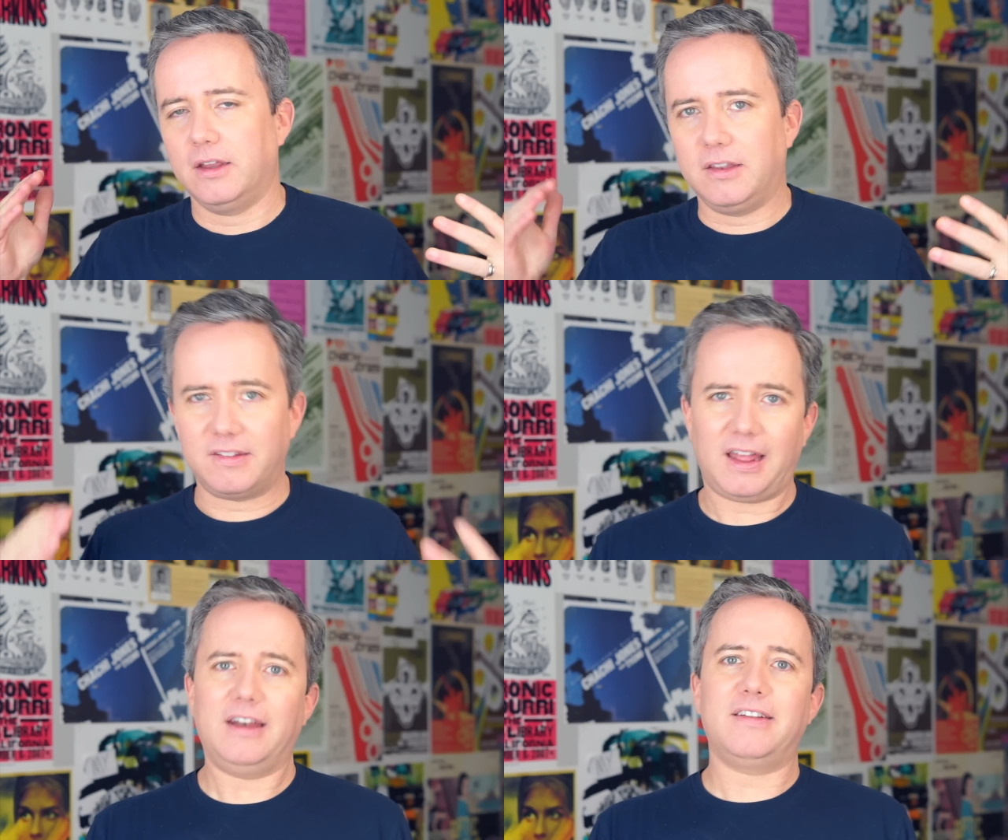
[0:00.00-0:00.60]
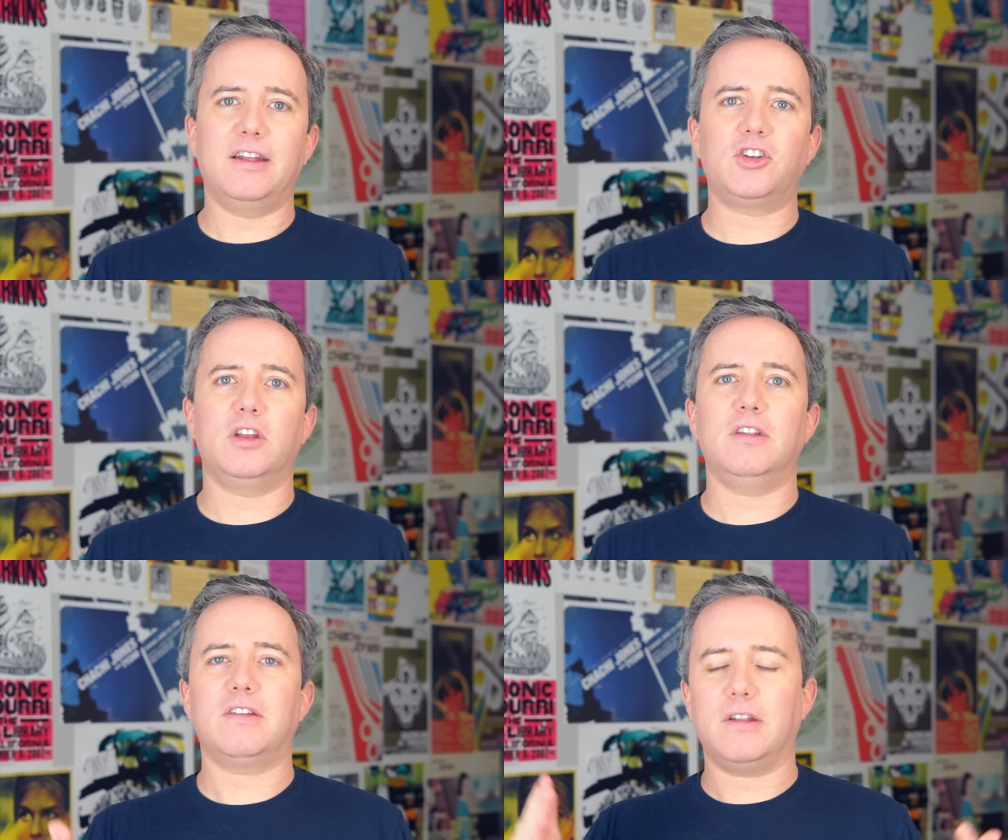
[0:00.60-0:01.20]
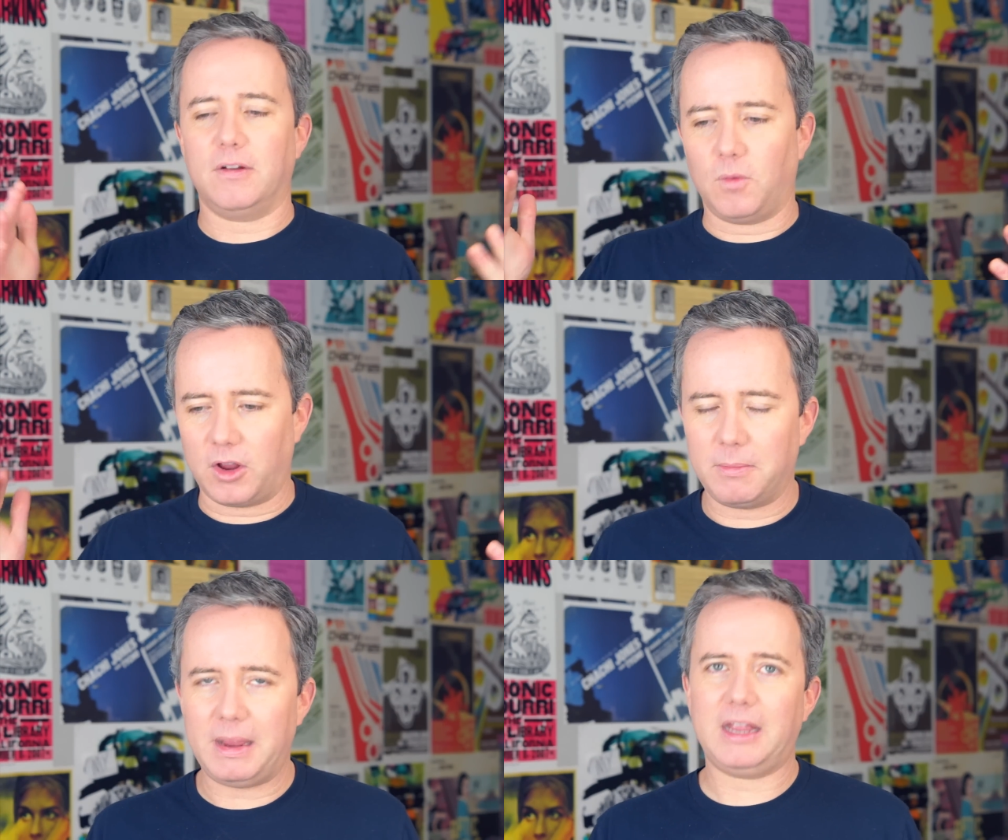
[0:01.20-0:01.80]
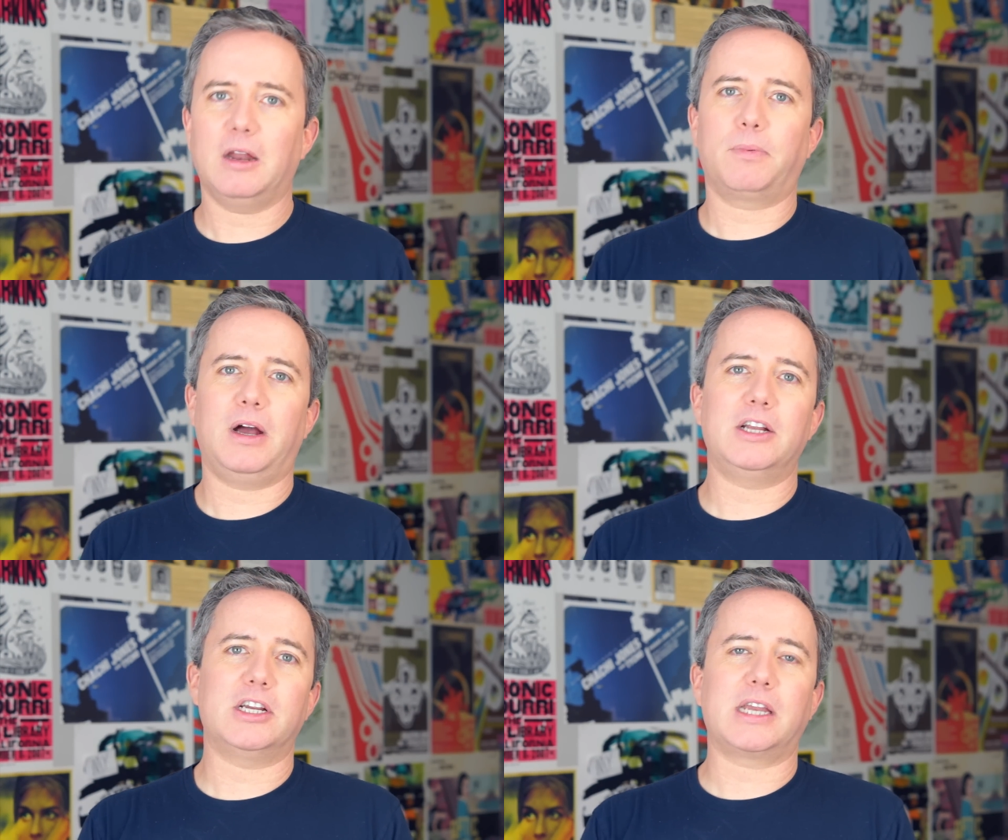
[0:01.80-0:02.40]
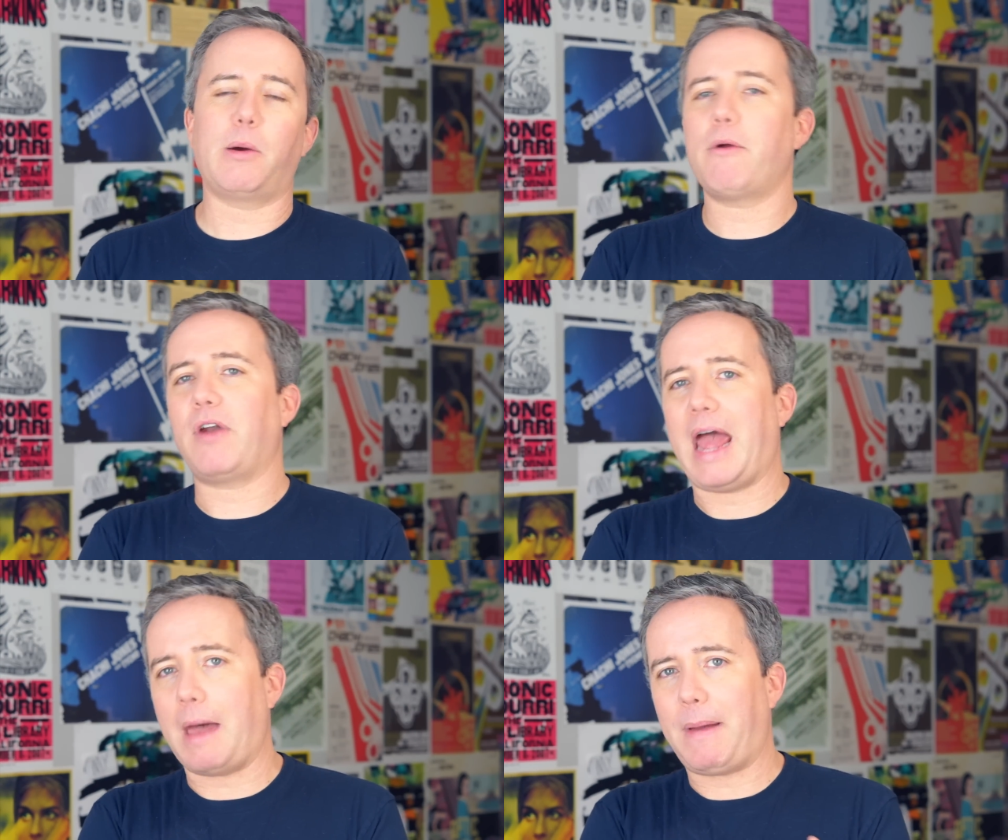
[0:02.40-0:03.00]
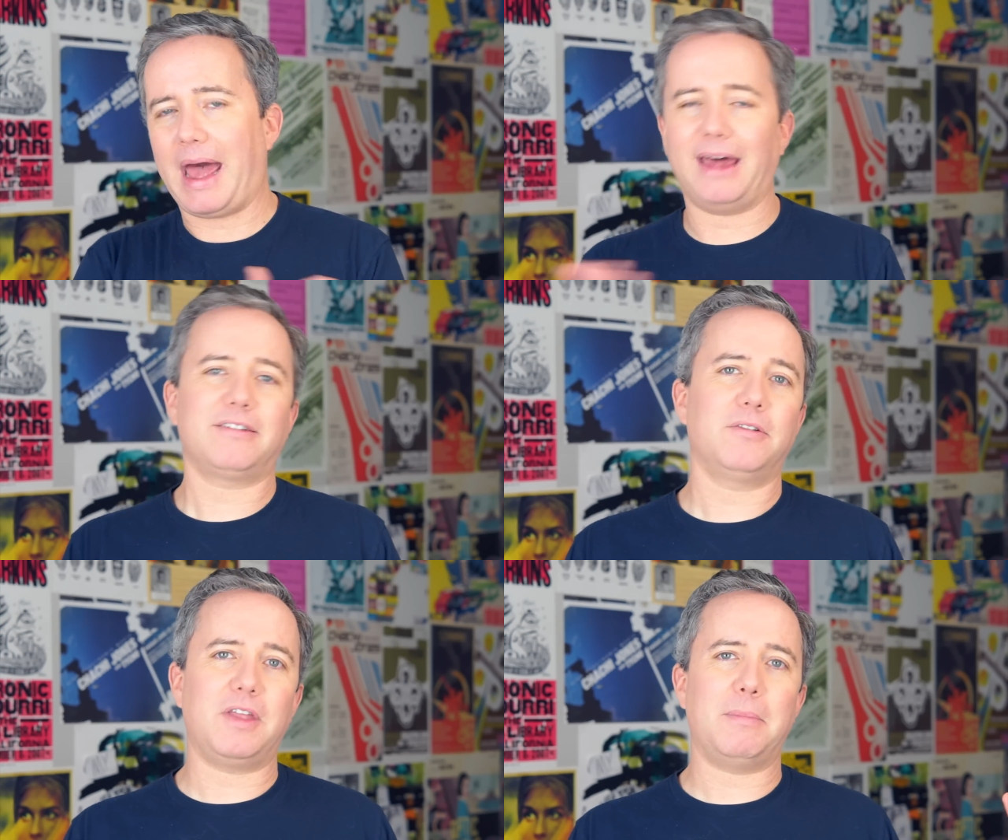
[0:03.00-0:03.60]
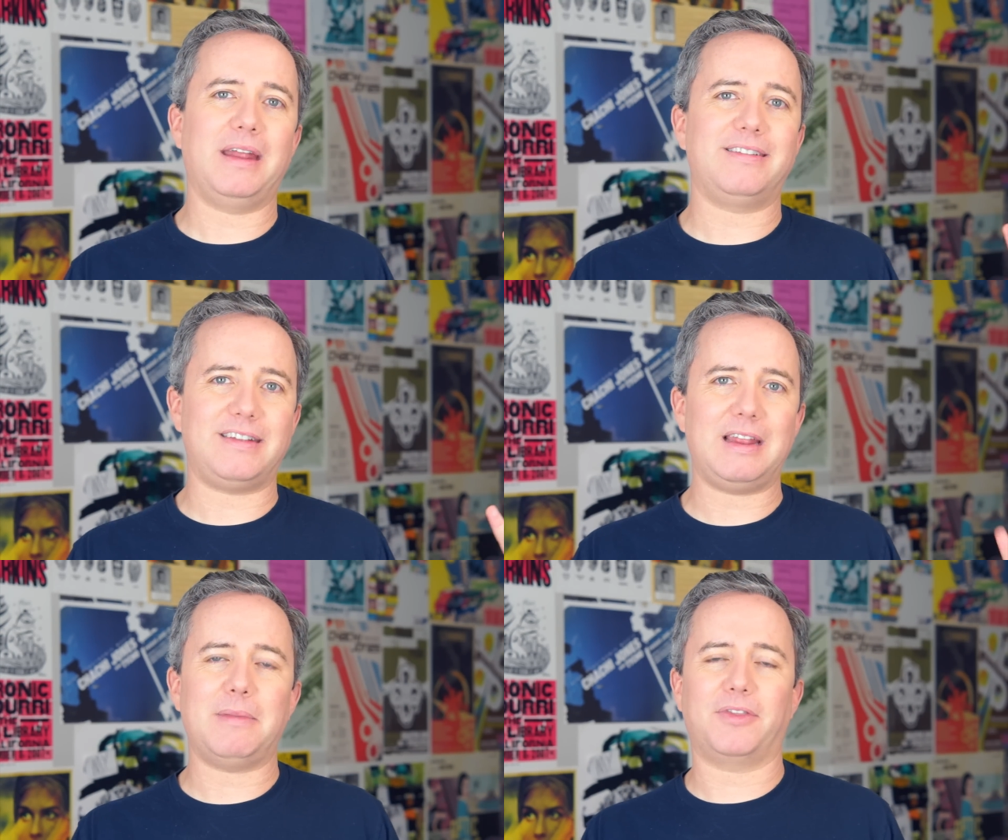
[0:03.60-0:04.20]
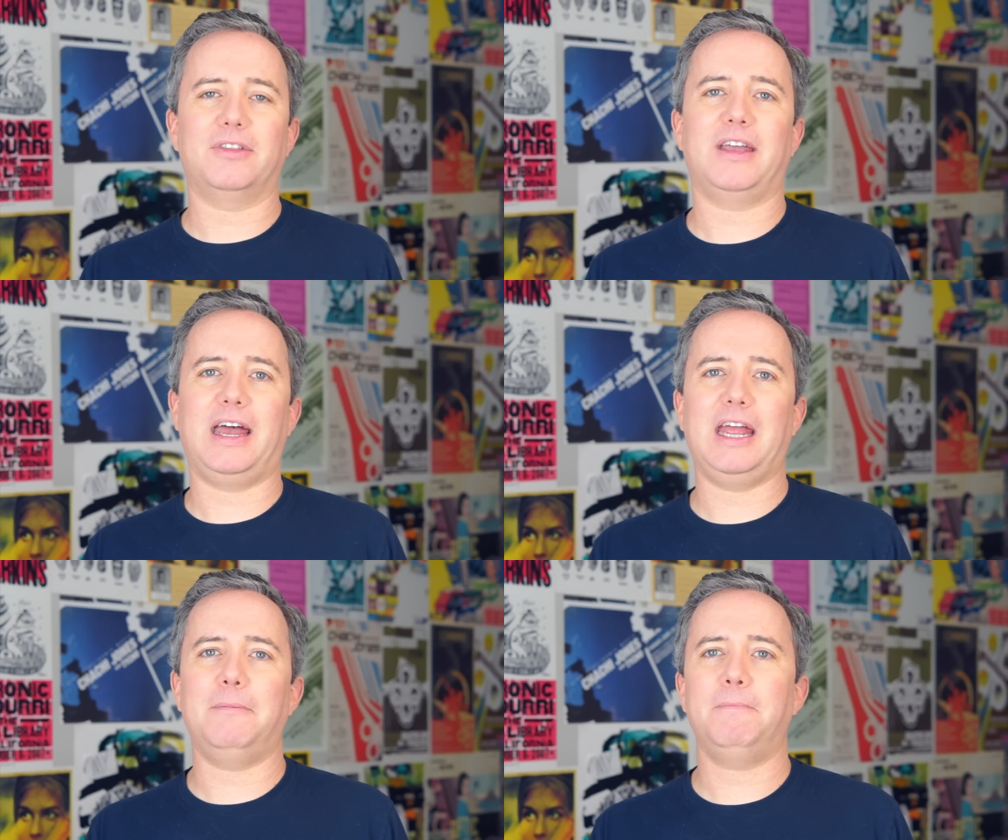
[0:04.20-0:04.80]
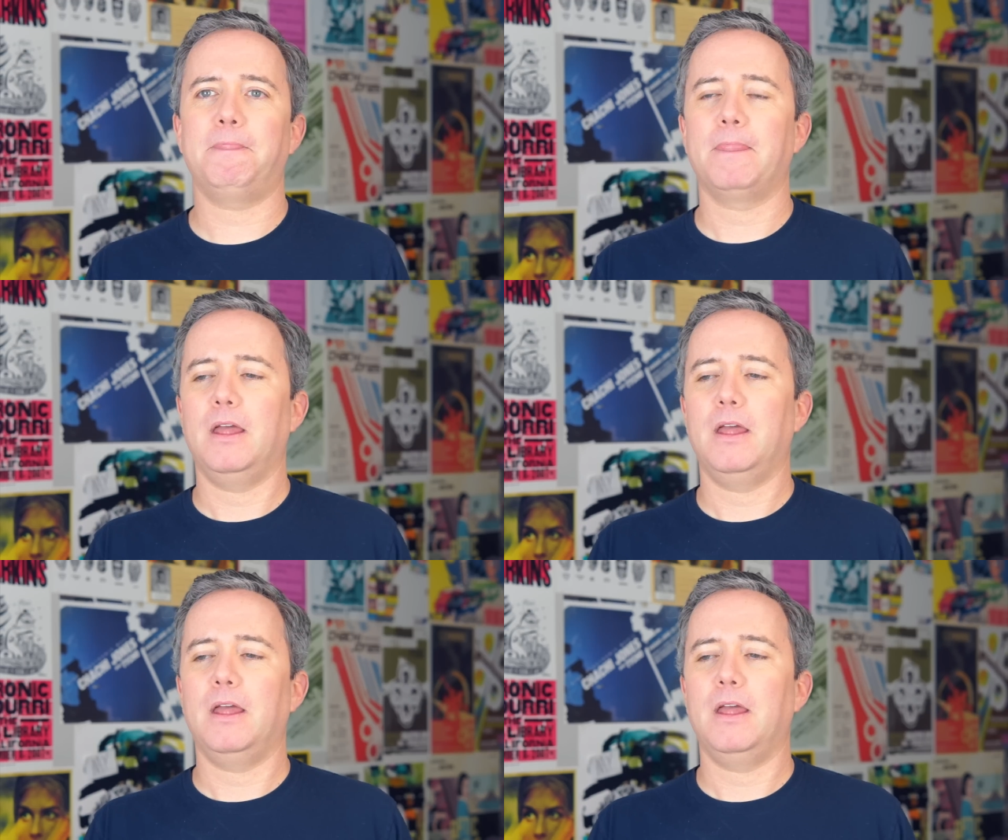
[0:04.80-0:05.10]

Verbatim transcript: design decisions, while you're making a project, however haphazard they may seem at the time,